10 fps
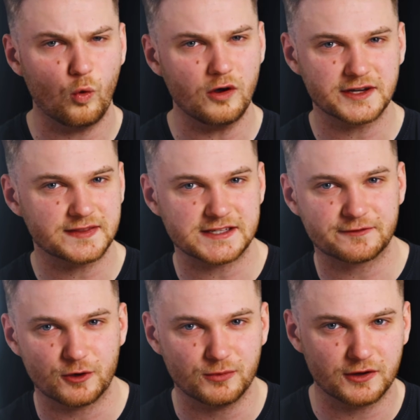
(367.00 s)
What could this
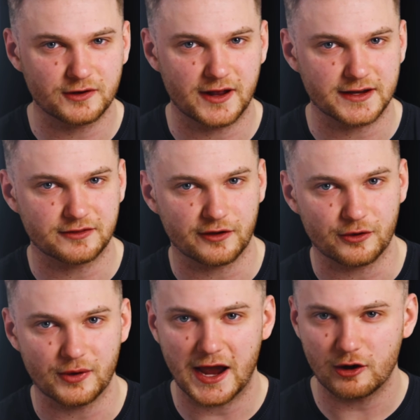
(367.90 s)
film look like
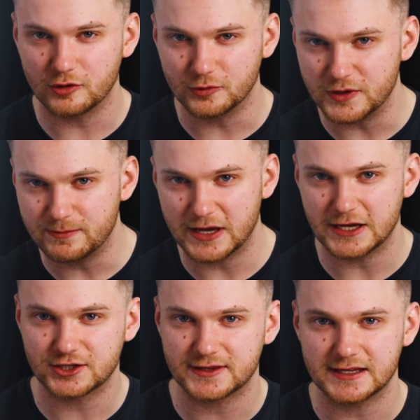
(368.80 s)
though? How could we
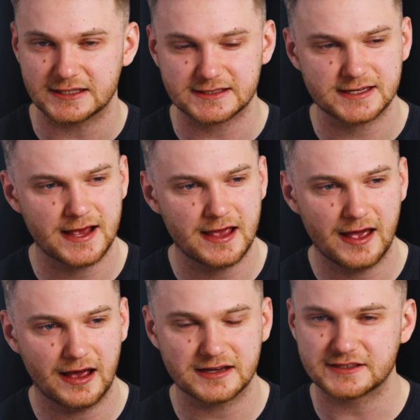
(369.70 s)
pitch this
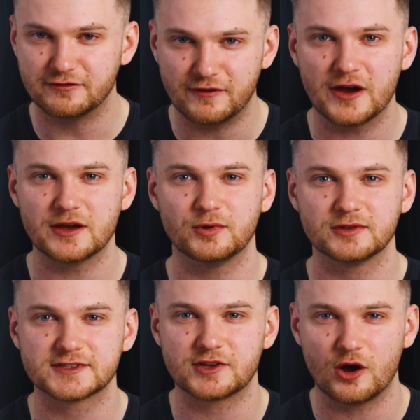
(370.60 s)
as a
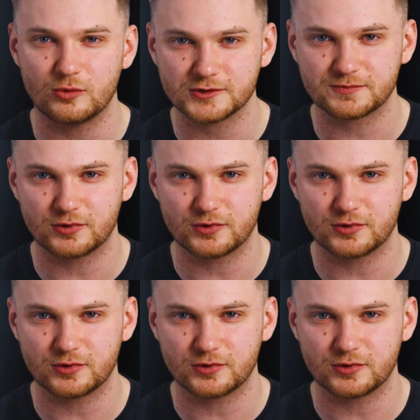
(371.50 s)
viable Star Wars